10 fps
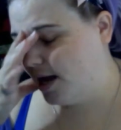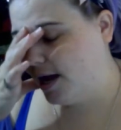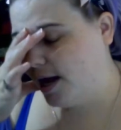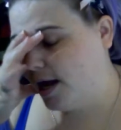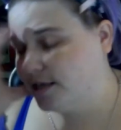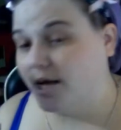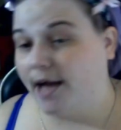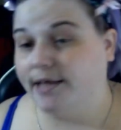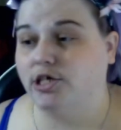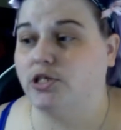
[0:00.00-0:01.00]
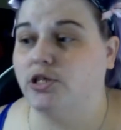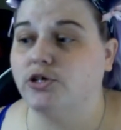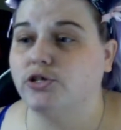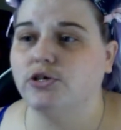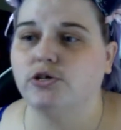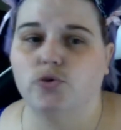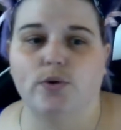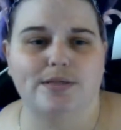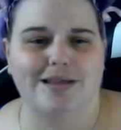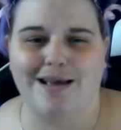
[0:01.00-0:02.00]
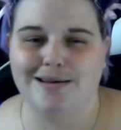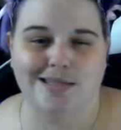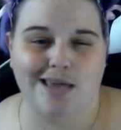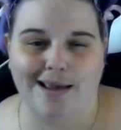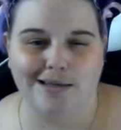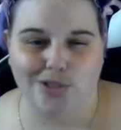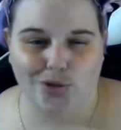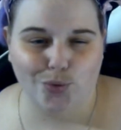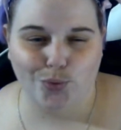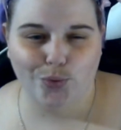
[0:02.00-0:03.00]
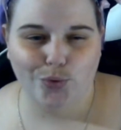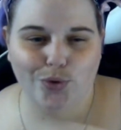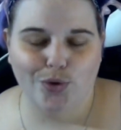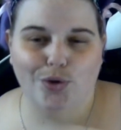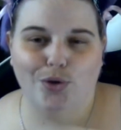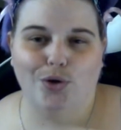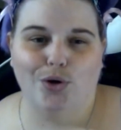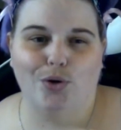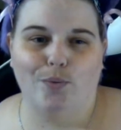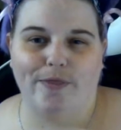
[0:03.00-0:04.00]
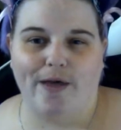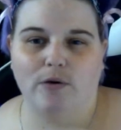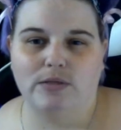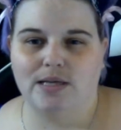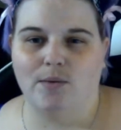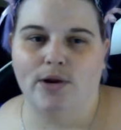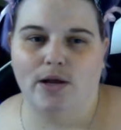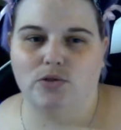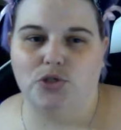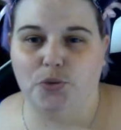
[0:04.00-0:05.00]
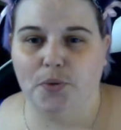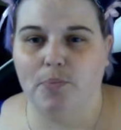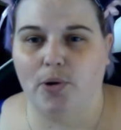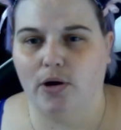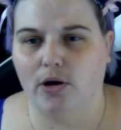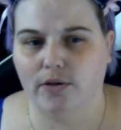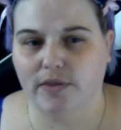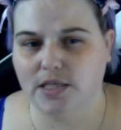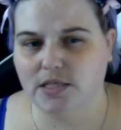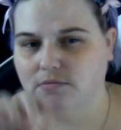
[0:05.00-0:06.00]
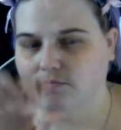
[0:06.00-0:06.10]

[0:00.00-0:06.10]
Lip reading: I just, there's certain chores that I just can't do without someone else doing this